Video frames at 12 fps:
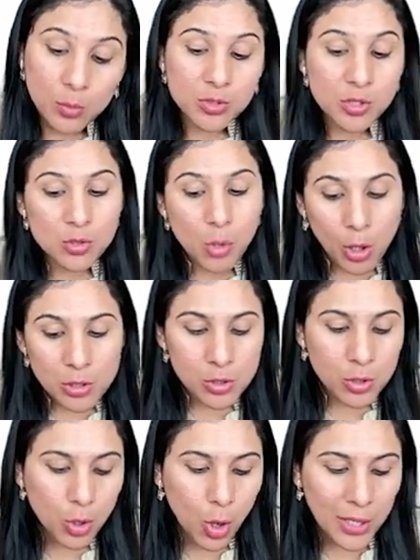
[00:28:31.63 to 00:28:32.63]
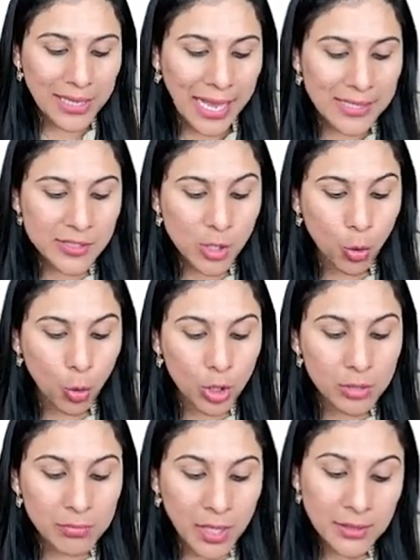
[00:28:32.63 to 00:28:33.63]
which is also called as the
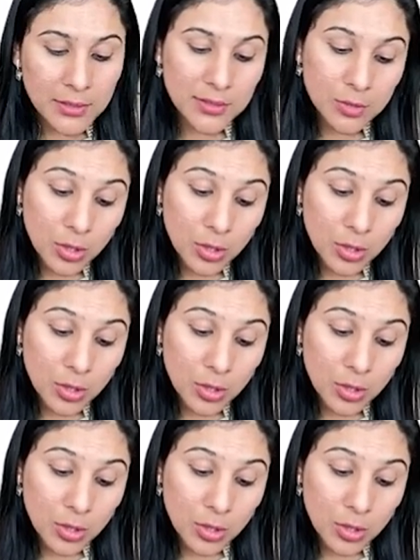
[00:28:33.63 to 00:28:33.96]
Holmert